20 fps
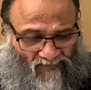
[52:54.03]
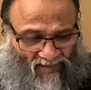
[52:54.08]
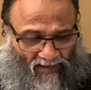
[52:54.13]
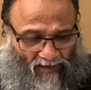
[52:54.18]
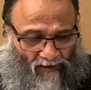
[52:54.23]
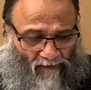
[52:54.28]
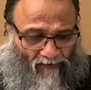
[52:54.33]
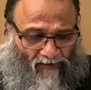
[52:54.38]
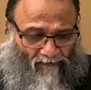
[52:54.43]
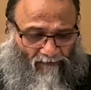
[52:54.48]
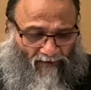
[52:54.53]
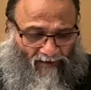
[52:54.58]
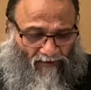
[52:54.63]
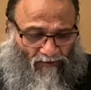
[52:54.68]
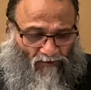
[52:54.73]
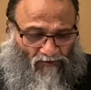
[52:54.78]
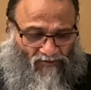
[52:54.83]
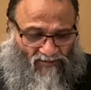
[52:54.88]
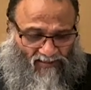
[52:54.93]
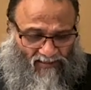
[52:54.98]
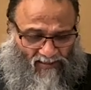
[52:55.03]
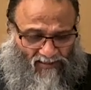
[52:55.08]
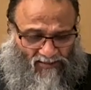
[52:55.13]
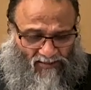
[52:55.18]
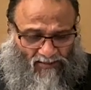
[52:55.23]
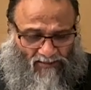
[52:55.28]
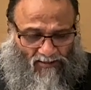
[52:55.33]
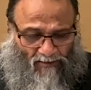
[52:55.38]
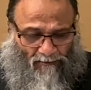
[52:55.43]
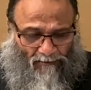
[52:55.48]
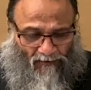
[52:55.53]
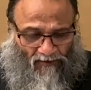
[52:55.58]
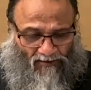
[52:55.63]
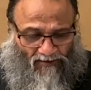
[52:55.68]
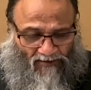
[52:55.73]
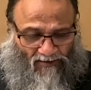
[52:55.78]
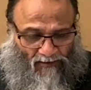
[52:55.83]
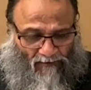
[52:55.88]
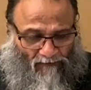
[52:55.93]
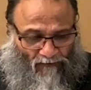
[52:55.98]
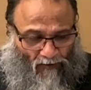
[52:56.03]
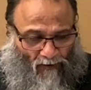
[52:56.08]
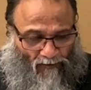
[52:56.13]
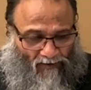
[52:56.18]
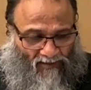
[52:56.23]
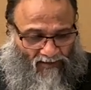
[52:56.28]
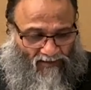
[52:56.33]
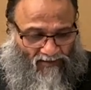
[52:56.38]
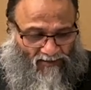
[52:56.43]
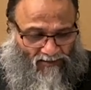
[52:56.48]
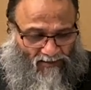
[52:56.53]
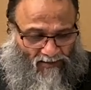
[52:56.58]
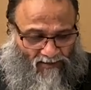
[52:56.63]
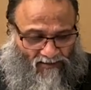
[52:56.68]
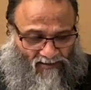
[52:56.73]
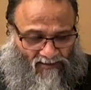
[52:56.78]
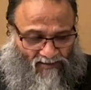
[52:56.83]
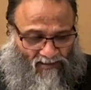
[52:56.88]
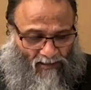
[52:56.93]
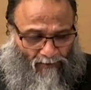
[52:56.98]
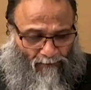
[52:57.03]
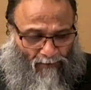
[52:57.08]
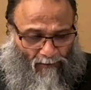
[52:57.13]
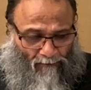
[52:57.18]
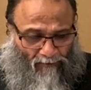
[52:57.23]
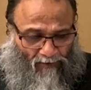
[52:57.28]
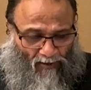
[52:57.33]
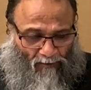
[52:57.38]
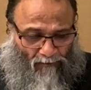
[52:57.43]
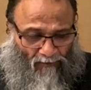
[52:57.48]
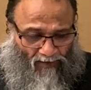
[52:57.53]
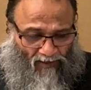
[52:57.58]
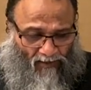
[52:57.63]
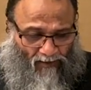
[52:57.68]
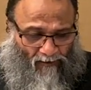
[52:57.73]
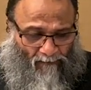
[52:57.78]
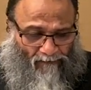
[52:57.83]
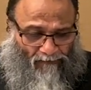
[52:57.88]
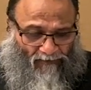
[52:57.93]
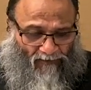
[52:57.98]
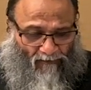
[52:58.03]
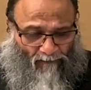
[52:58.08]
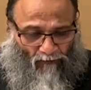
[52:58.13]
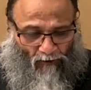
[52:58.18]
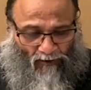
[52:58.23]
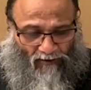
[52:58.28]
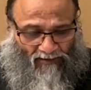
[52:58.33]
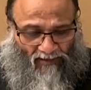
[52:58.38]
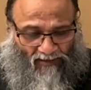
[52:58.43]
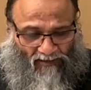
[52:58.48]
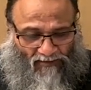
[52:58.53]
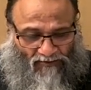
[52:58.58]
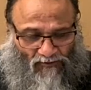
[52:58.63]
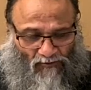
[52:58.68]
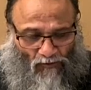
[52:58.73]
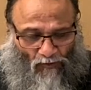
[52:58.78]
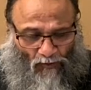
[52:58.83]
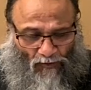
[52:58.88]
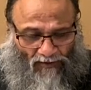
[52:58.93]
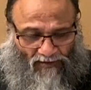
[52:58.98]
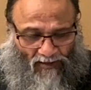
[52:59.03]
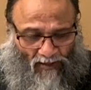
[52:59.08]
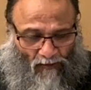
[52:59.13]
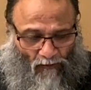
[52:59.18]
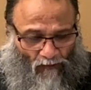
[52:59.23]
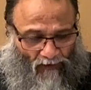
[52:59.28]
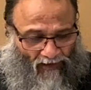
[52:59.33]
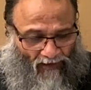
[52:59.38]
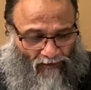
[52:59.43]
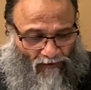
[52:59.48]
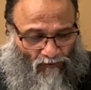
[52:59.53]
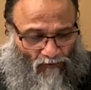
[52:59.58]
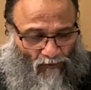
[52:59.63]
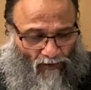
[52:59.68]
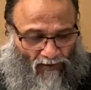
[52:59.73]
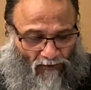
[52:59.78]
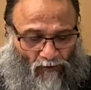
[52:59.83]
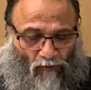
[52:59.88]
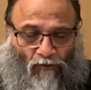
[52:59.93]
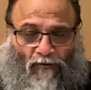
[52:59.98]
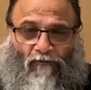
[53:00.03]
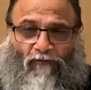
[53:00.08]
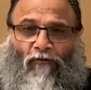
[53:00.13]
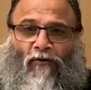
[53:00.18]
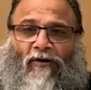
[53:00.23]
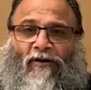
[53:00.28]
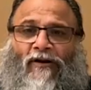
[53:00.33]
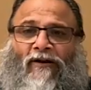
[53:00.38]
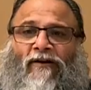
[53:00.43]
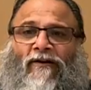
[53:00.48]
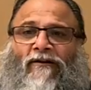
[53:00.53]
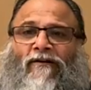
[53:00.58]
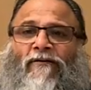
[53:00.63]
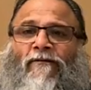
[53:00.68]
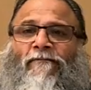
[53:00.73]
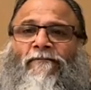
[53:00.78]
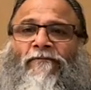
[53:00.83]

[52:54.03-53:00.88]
Even when you see such a person from a distance, remember me, for there is no other way to atone for it.